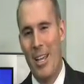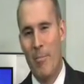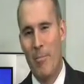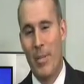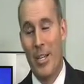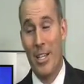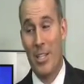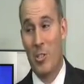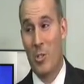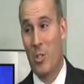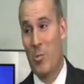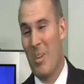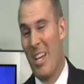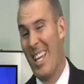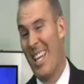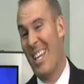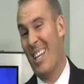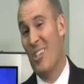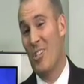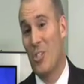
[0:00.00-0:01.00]
because he was
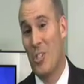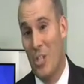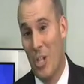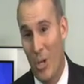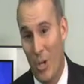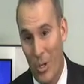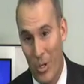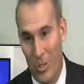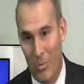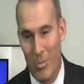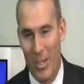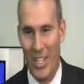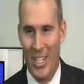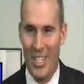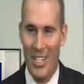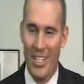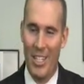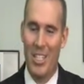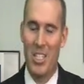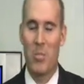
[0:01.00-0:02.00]
making a joke, but he
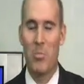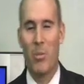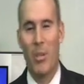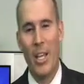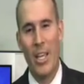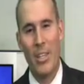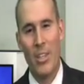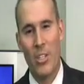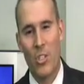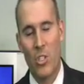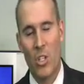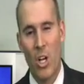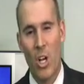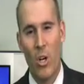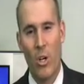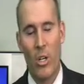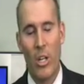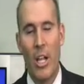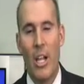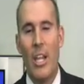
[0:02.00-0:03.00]
didn't explain the
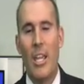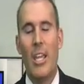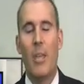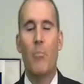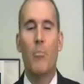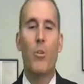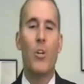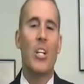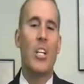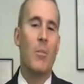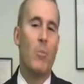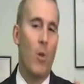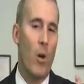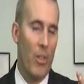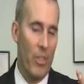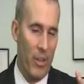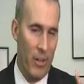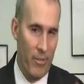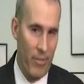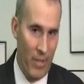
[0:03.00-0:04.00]
joke, it put him
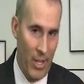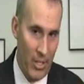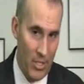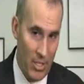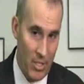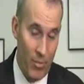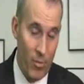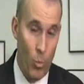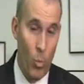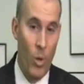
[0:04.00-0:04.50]
on the defensive.